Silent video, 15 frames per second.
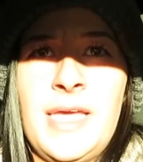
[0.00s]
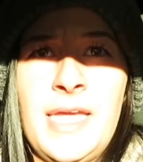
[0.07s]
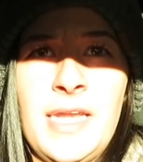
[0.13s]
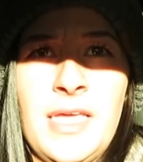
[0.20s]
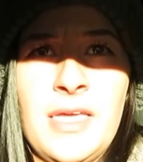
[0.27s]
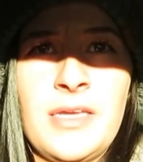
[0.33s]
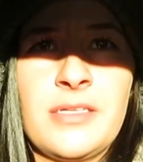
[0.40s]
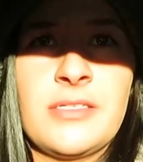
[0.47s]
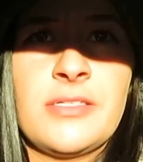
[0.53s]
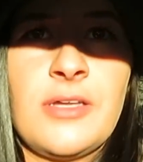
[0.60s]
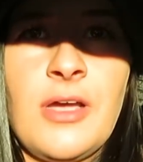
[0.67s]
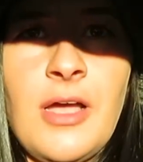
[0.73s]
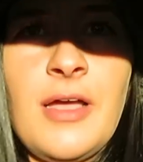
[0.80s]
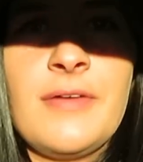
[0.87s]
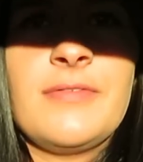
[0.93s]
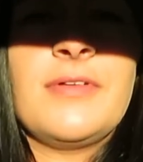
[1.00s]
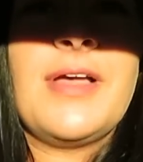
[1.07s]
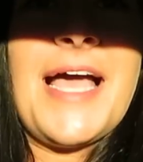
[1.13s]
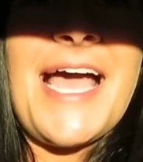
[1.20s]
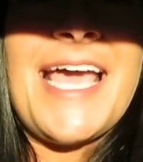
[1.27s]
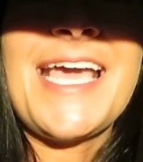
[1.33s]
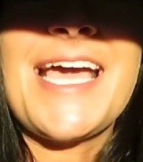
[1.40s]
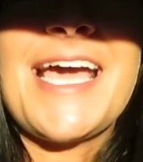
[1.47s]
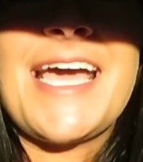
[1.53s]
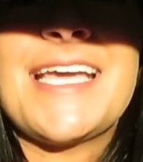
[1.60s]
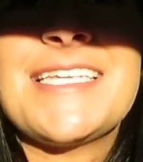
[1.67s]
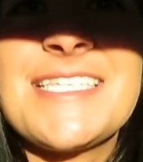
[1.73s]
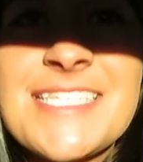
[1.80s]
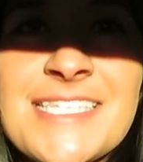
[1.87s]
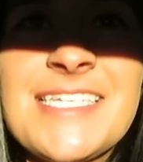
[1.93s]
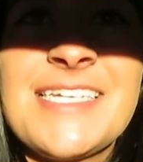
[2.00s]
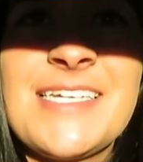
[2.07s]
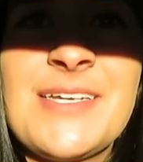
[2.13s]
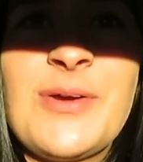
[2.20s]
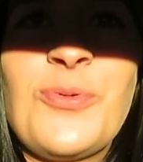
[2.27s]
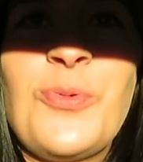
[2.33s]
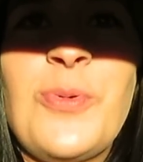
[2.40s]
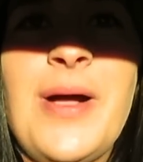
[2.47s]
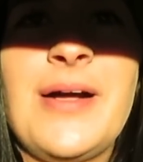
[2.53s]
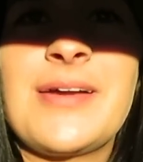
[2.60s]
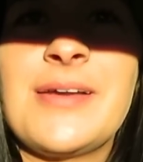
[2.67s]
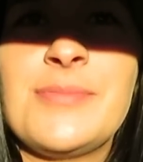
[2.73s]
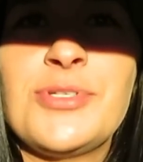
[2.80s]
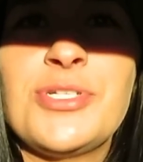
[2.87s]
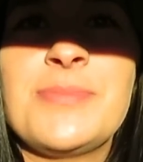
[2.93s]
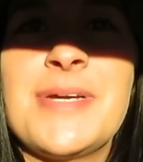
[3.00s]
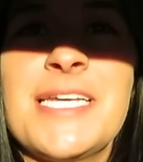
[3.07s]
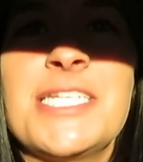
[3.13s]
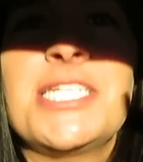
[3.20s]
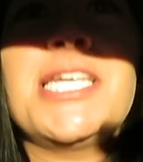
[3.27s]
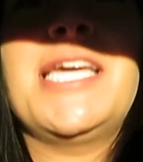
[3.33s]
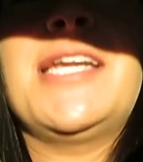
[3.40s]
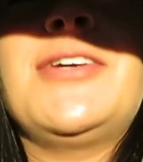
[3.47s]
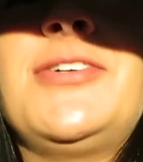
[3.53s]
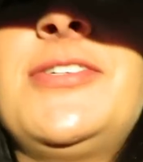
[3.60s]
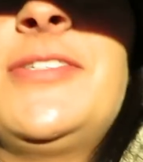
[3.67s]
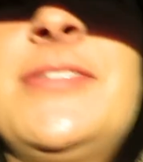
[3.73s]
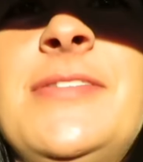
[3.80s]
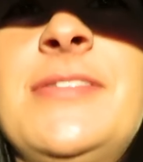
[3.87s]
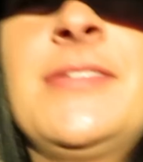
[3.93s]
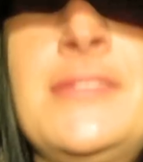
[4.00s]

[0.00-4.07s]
lighting is awful. Hi guys, welcome to my channel.